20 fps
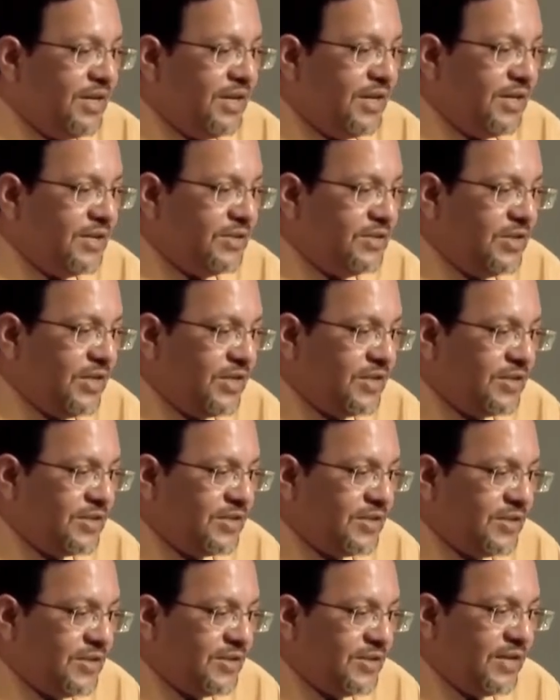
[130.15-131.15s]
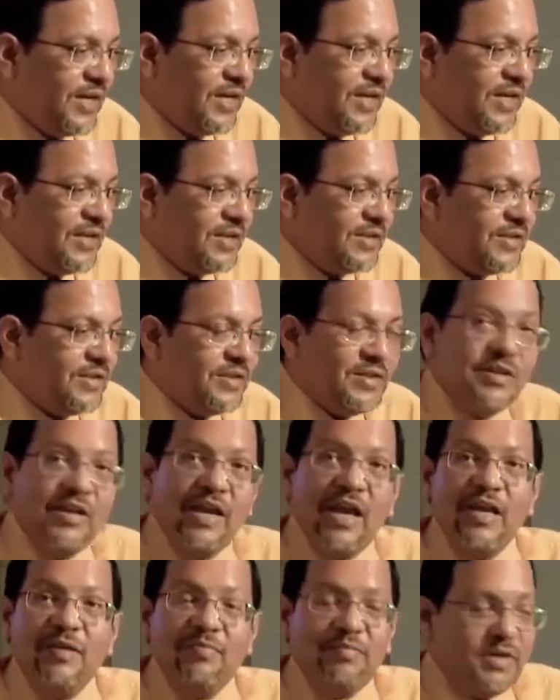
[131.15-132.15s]
has just sent us
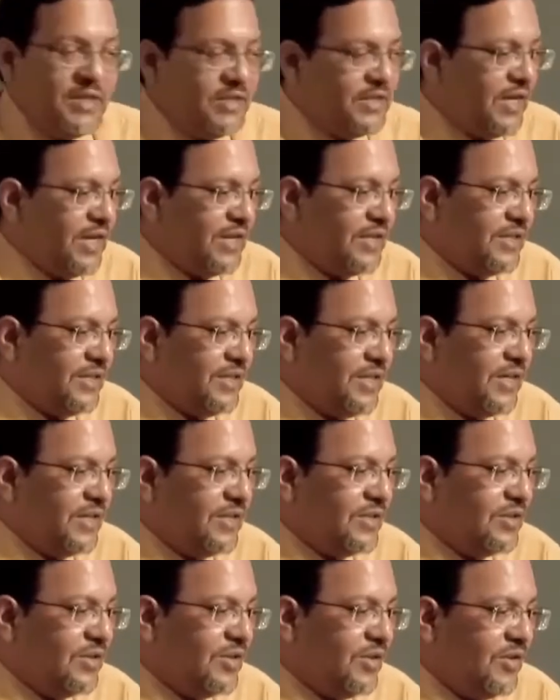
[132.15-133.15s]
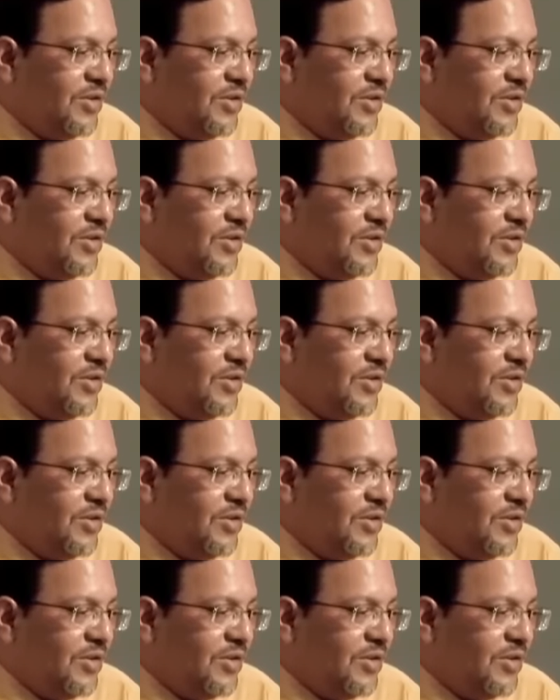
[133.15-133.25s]
9 pizzas, that is